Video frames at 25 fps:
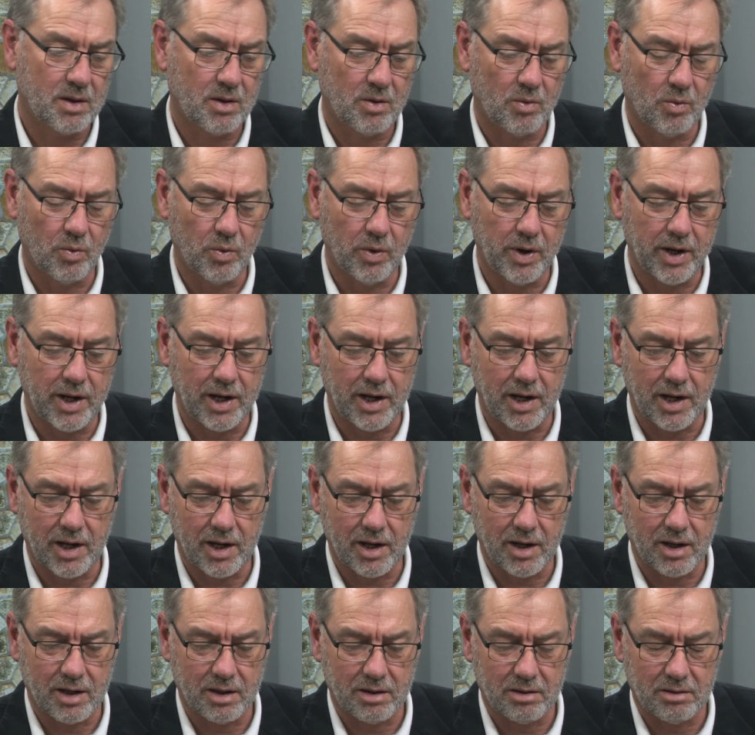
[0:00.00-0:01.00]

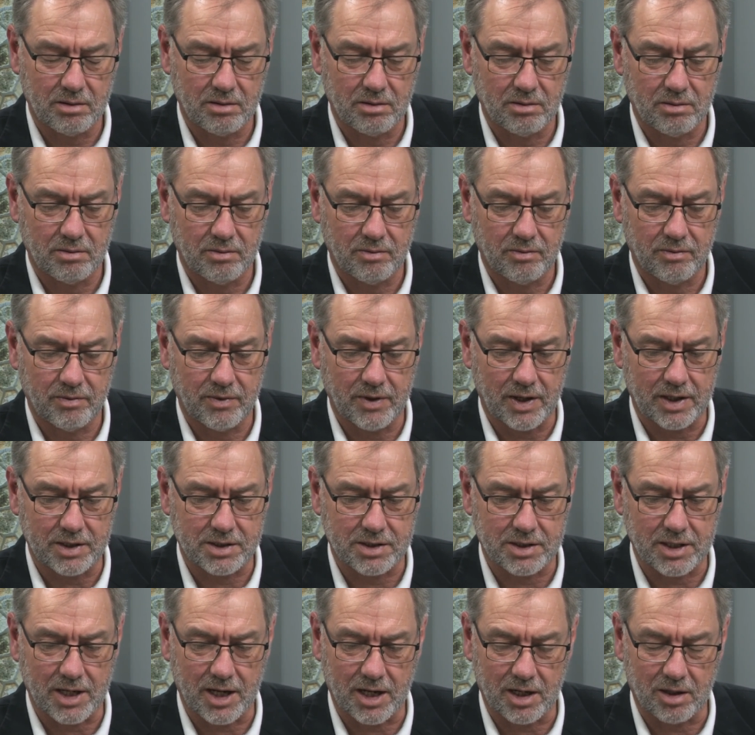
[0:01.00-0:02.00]
where they
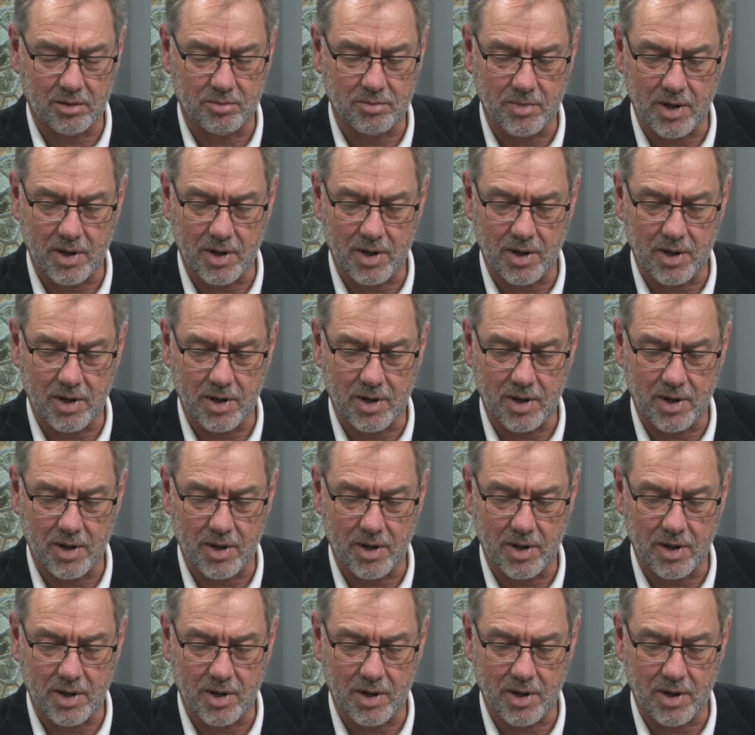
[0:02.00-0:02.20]
started